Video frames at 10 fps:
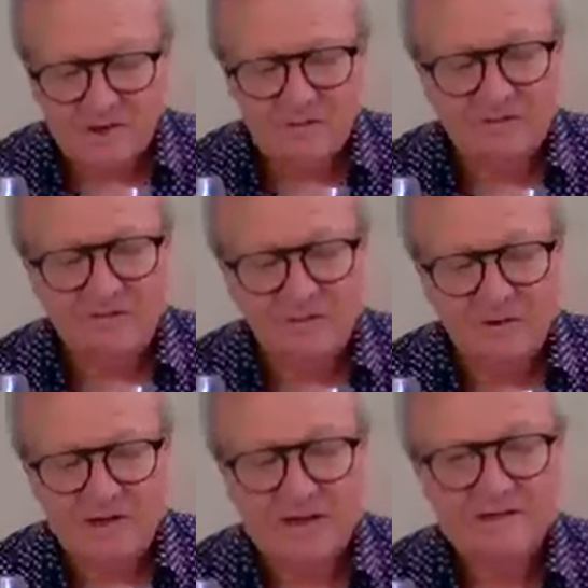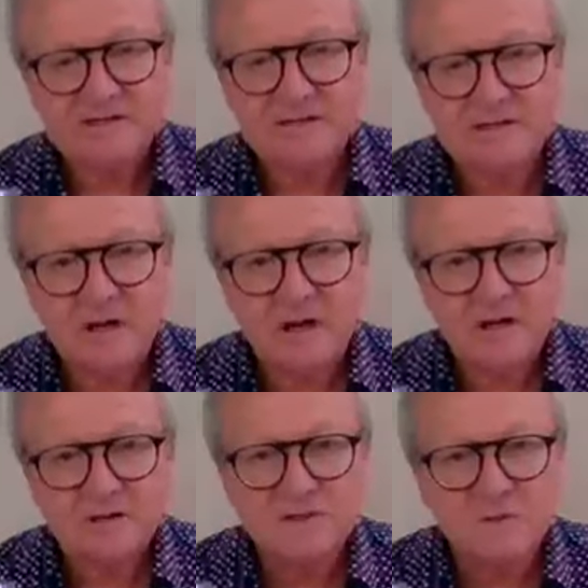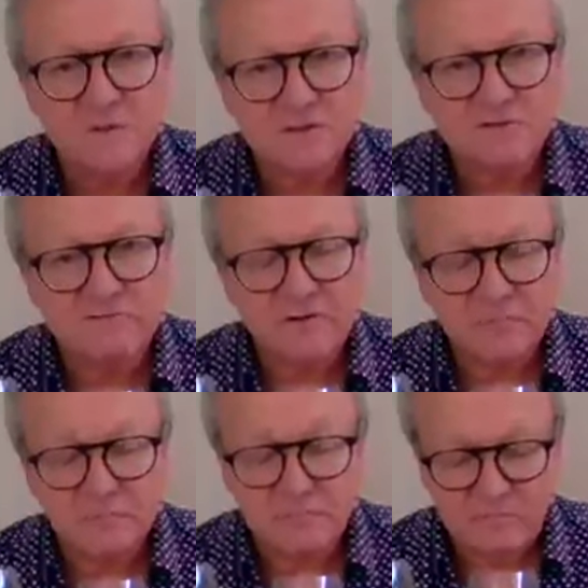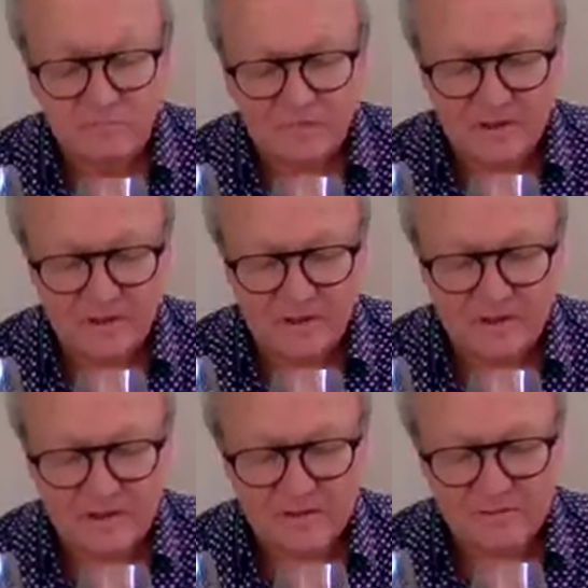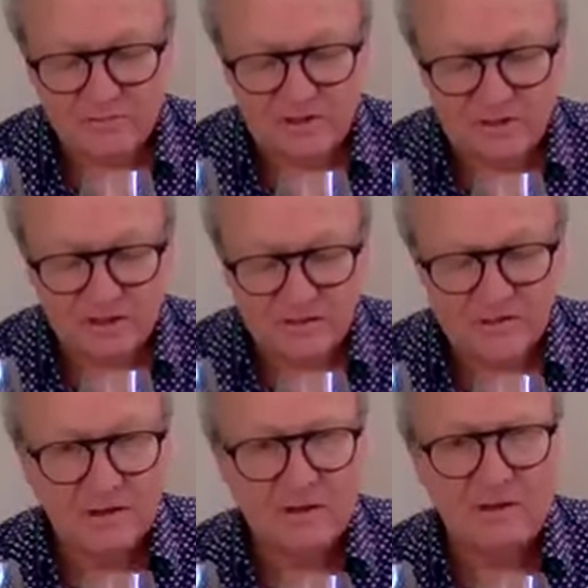get to the Veritas glass, also from Riedel.